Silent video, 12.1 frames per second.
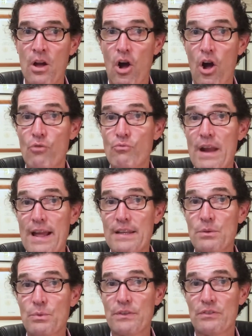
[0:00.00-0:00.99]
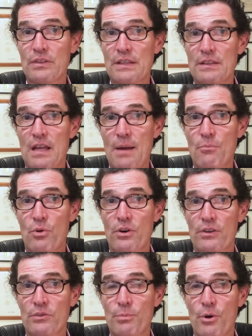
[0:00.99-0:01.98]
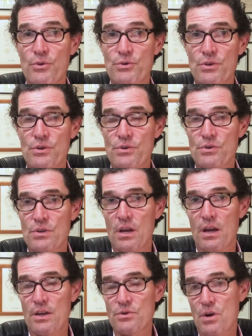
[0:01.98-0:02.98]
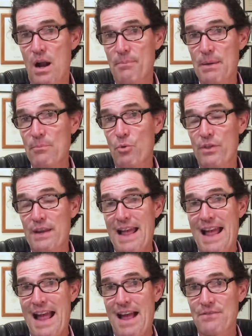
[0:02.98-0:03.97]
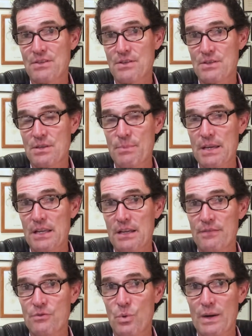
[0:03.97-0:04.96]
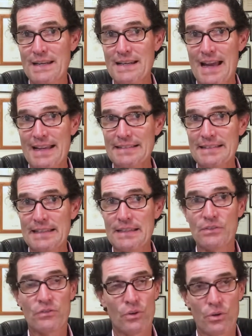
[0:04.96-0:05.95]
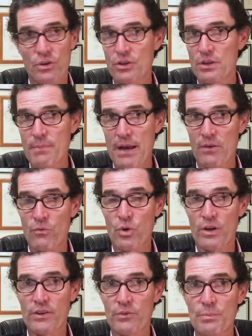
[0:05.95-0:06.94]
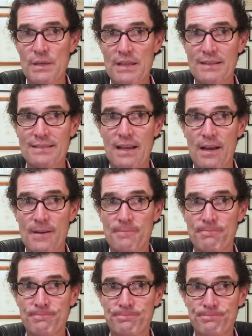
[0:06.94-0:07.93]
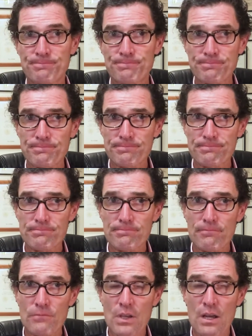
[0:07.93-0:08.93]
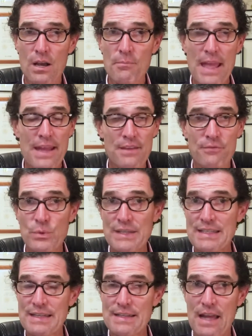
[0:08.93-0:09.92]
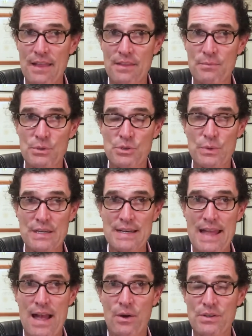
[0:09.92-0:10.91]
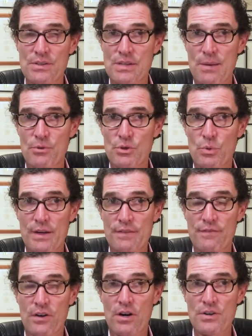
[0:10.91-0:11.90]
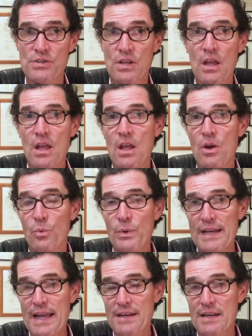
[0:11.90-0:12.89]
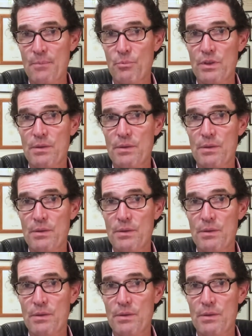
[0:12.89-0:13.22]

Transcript: Already we've seen LIBOR exposures drop by more than half since the beginning of 2019, so a good amount of work is being done. And if we did nothing between now and December 21st, we'd end up with